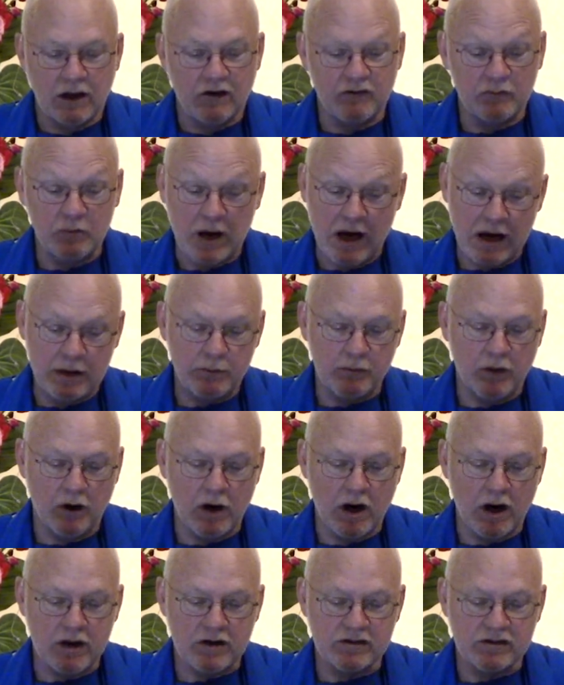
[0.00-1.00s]
my
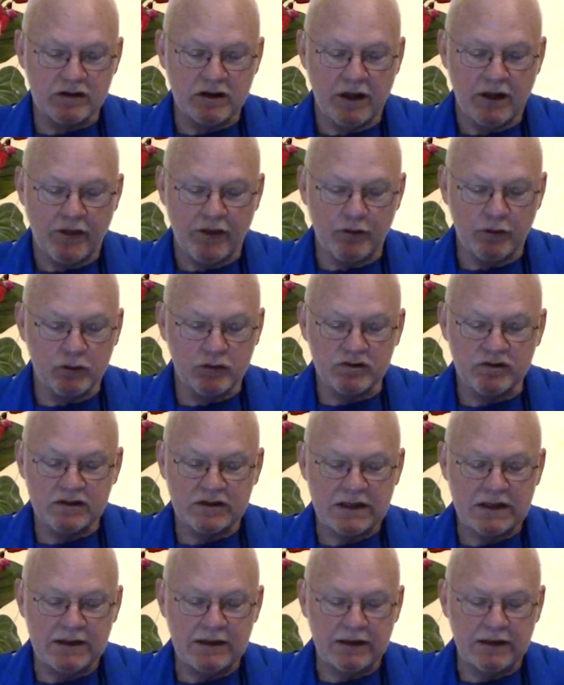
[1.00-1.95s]
parched, thirsty